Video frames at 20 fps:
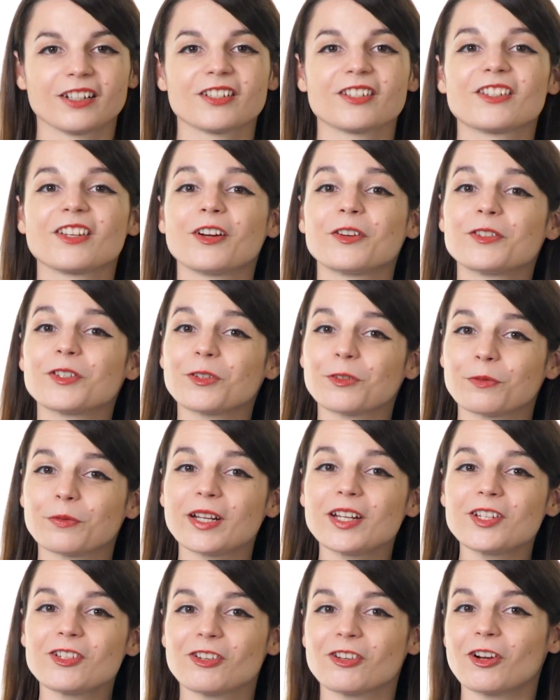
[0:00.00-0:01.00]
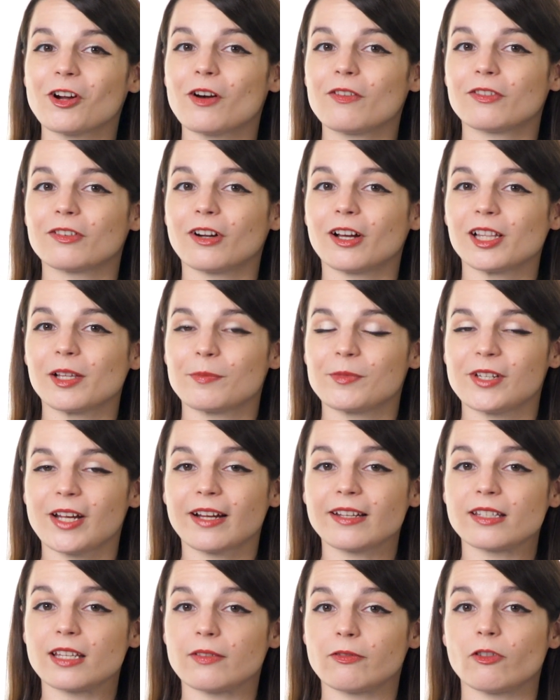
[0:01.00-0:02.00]
So to reach your overall
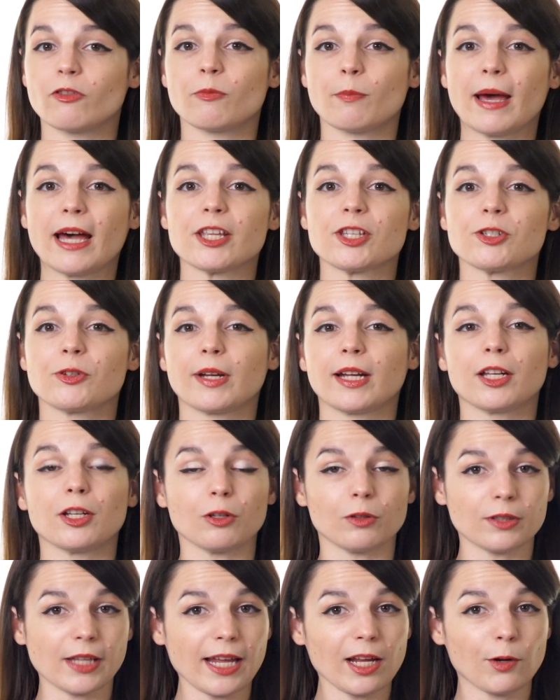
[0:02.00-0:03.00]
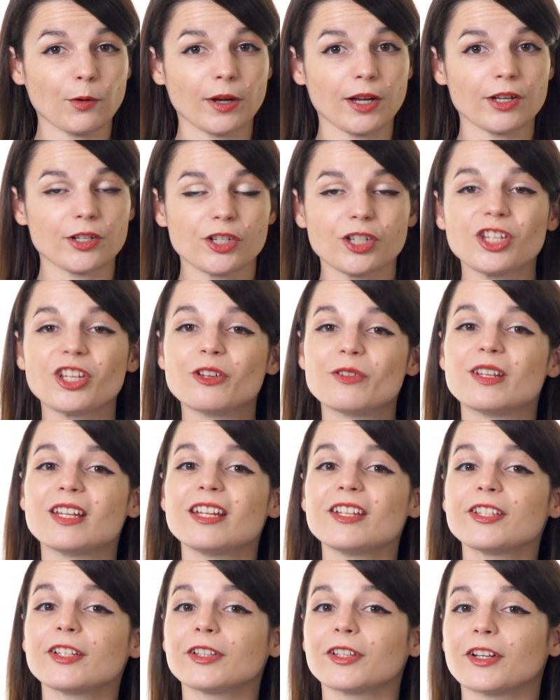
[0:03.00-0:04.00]
objective of mastering a new language, you
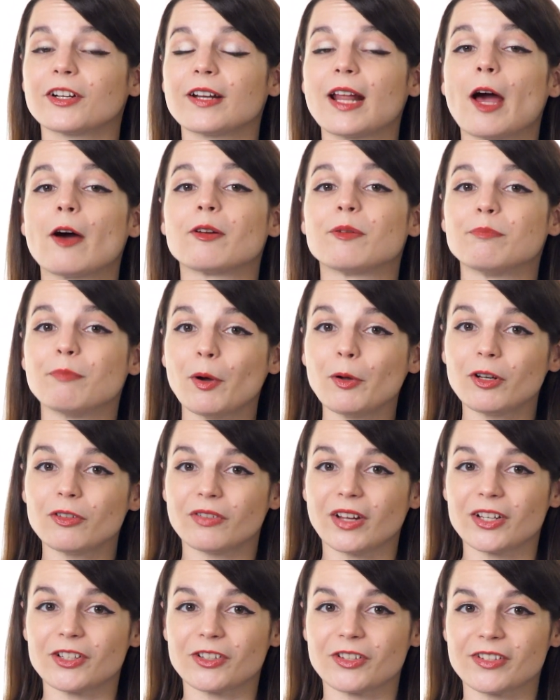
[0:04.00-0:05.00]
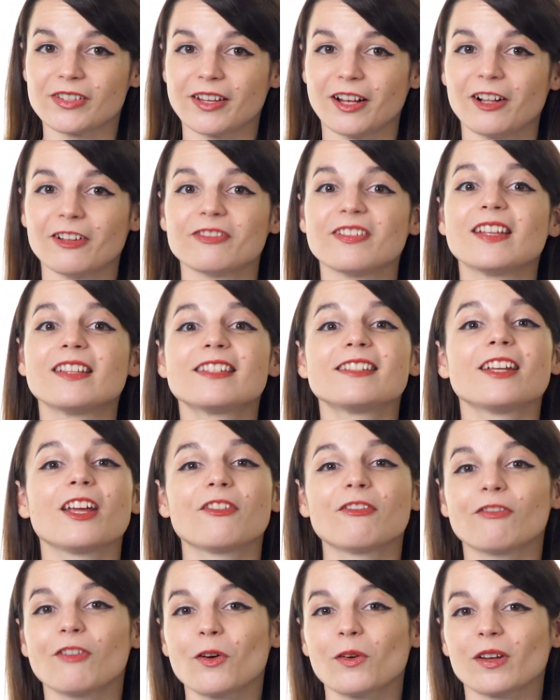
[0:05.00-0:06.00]
need to learn how to motivate yourself and
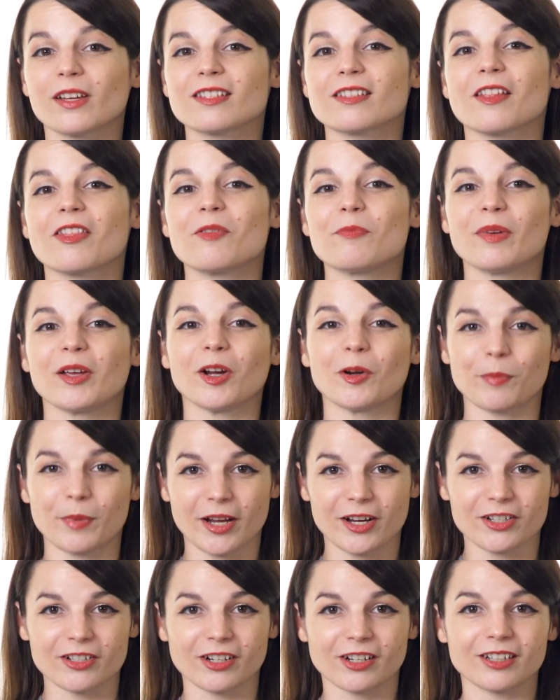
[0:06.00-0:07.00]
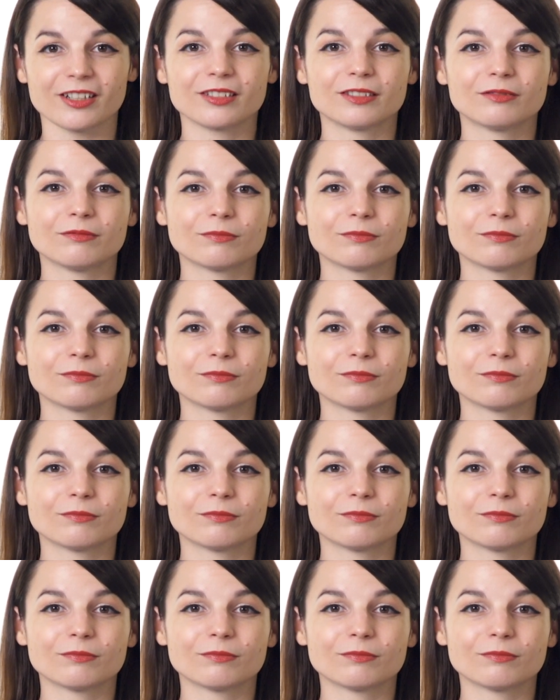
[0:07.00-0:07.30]
stay focused on the bigger picture.